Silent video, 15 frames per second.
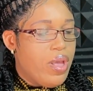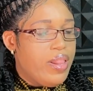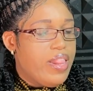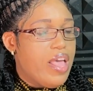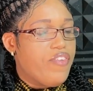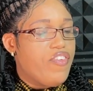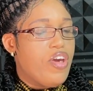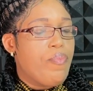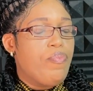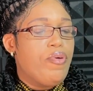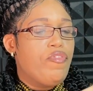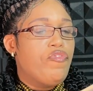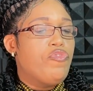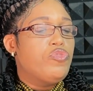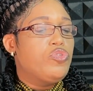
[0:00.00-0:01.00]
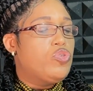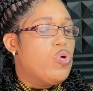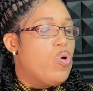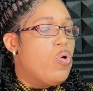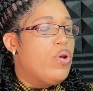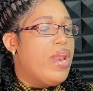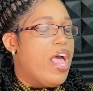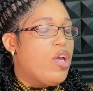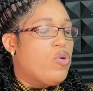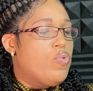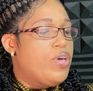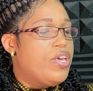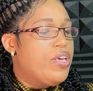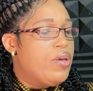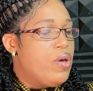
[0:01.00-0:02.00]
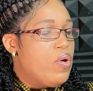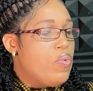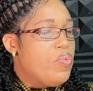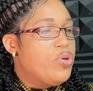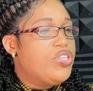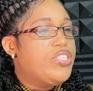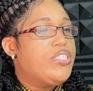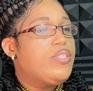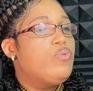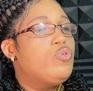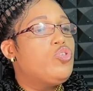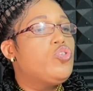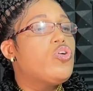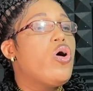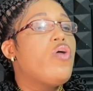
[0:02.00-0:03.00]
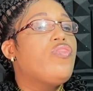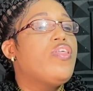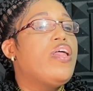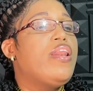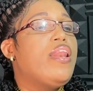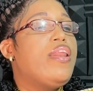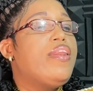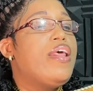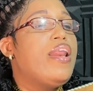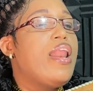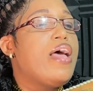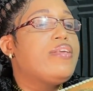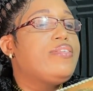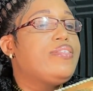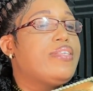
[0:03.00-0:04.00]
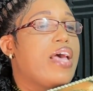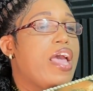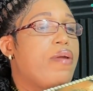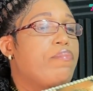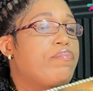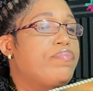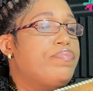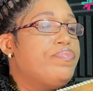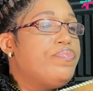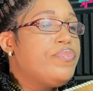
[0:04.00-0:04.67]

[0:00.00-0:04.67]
Okay. They are very painful. So like we saw the last time,